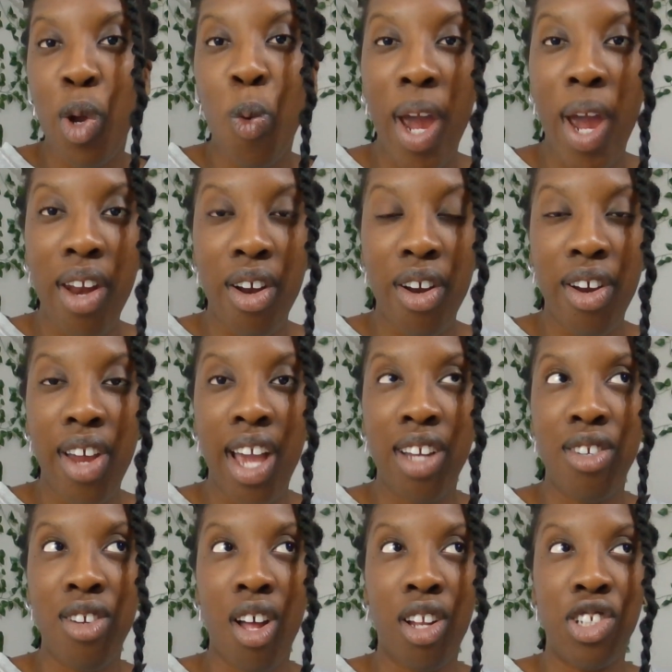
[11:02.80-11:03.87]
their waiter
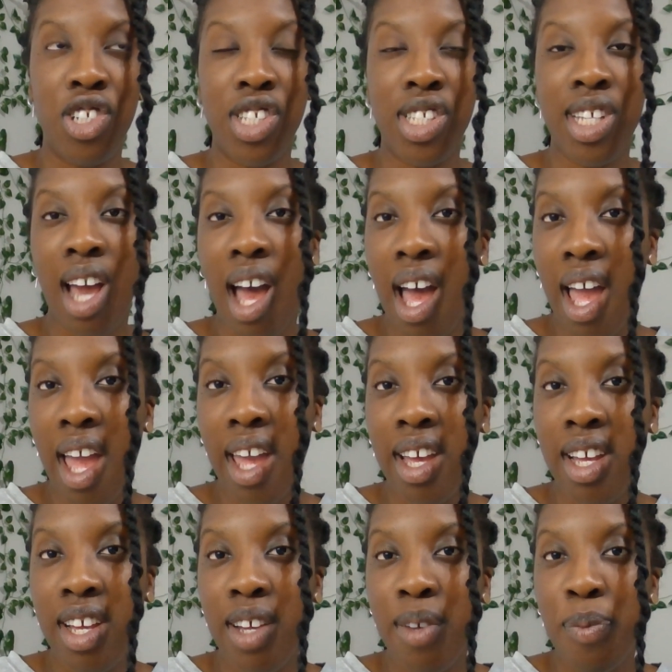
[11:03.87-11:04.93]
acknowledges Kai.
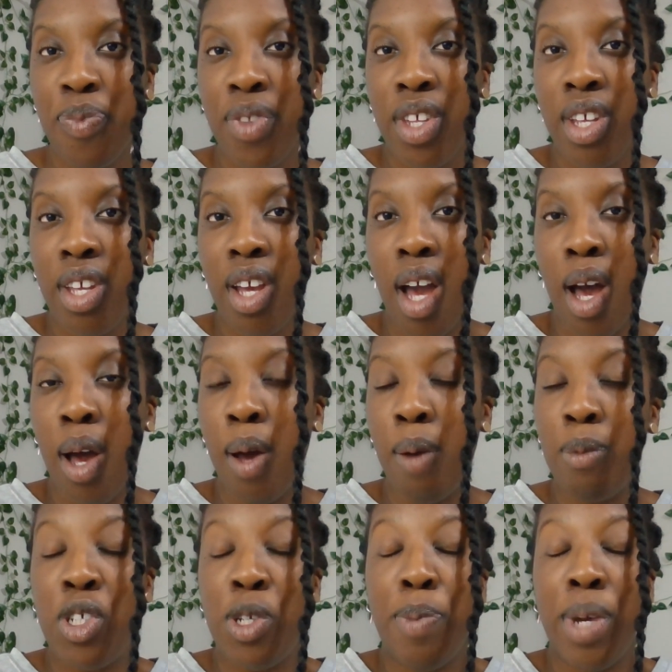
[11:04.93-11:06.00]

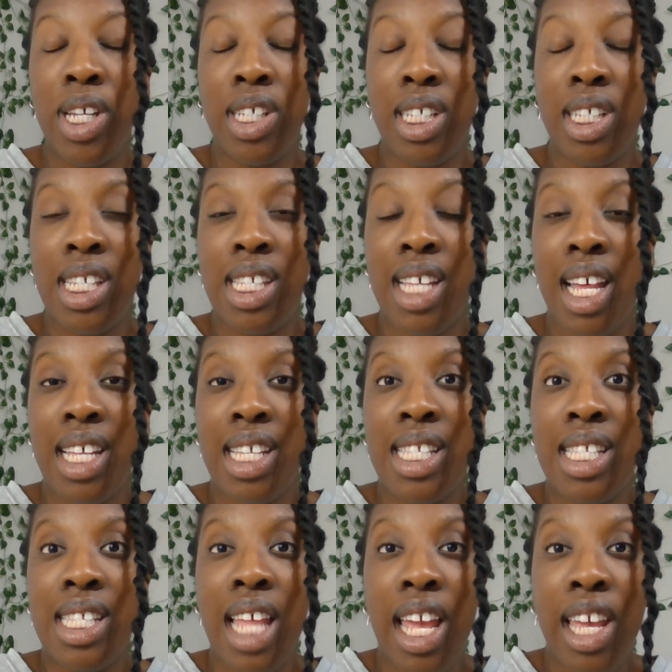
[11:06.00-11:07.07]
She basically
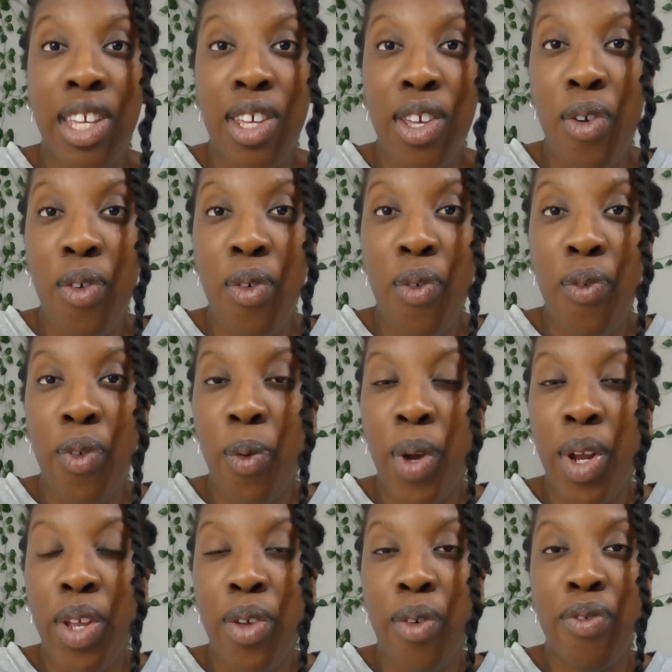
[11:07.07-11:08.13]
says, thank you for
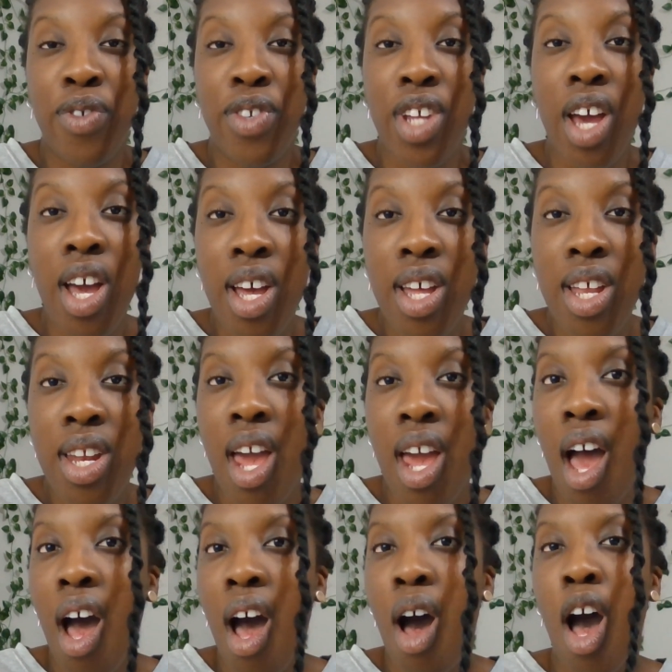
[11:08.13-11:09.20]
what you've
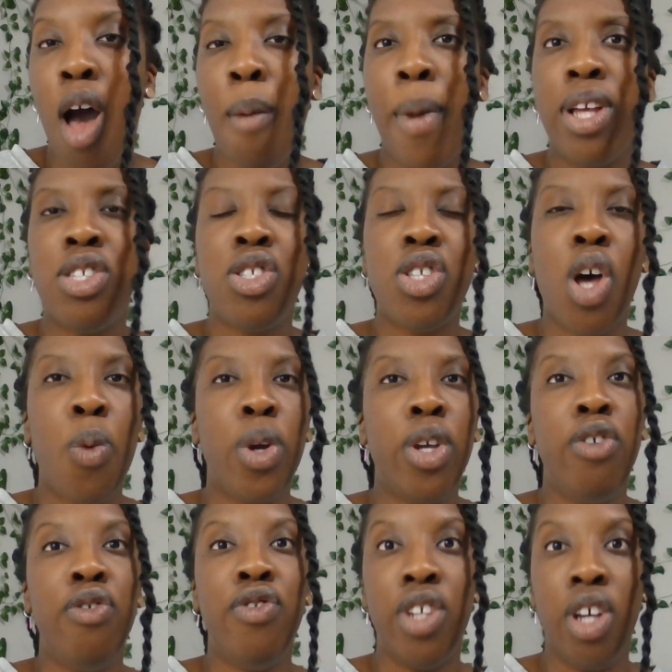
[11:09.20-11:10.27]
done. I saw
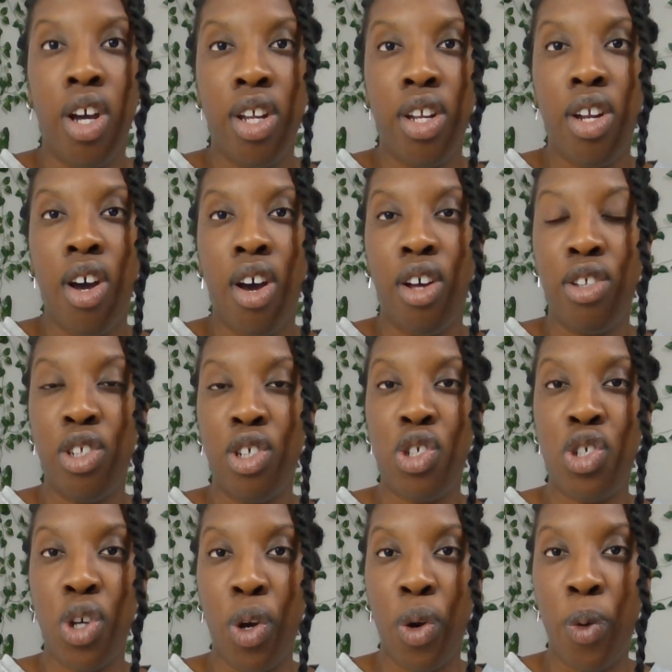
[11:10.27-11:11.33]
what you've done on
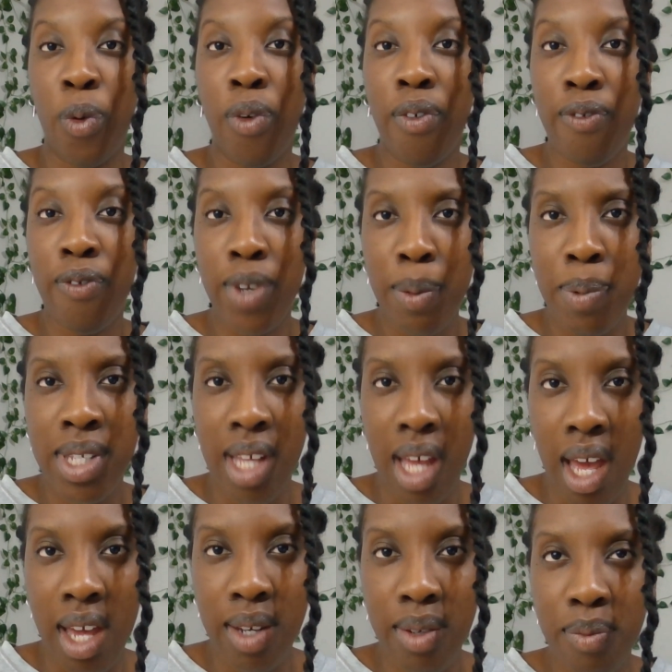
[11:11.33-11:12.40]
the show
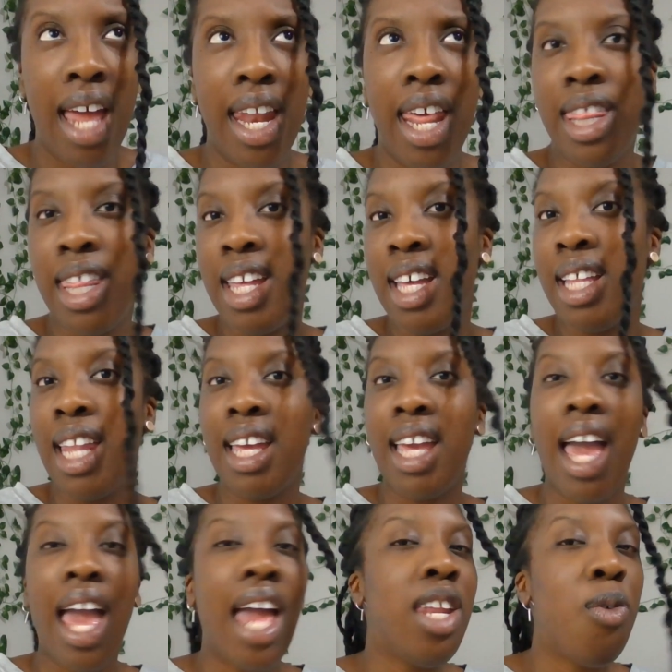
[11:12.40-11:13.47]
Flipside. And I think
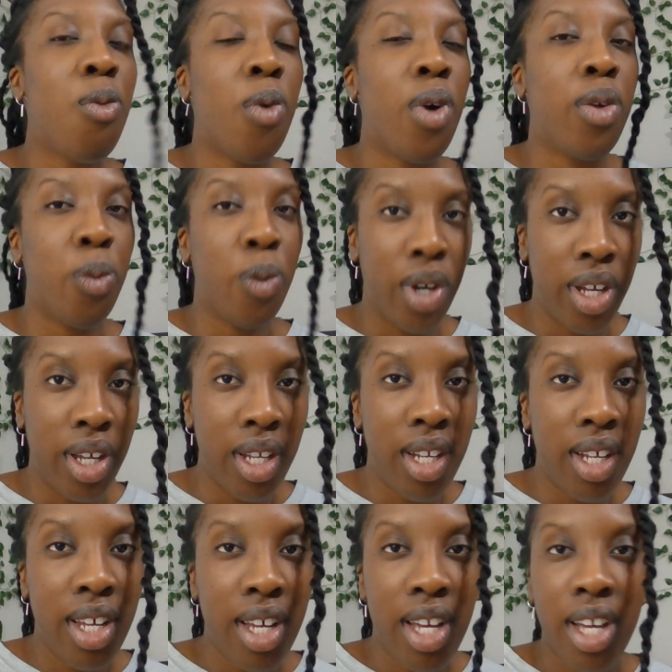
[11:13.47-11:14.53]
like anyone
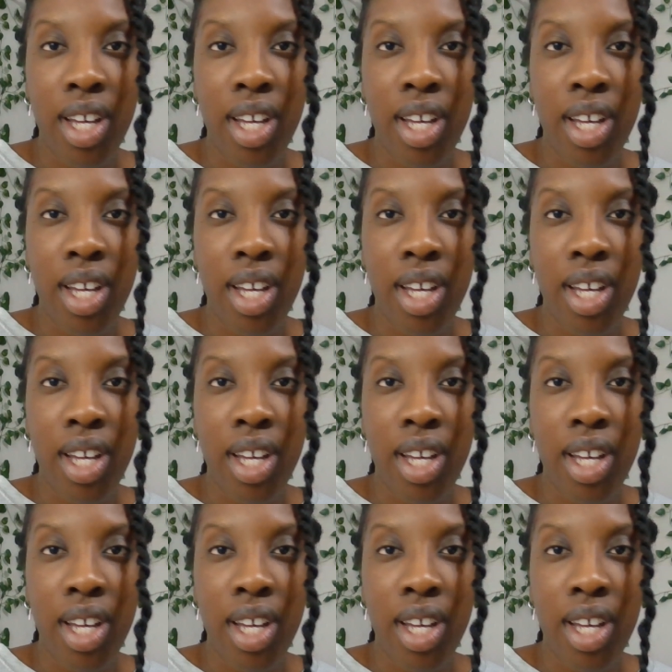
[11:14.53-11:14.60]
would,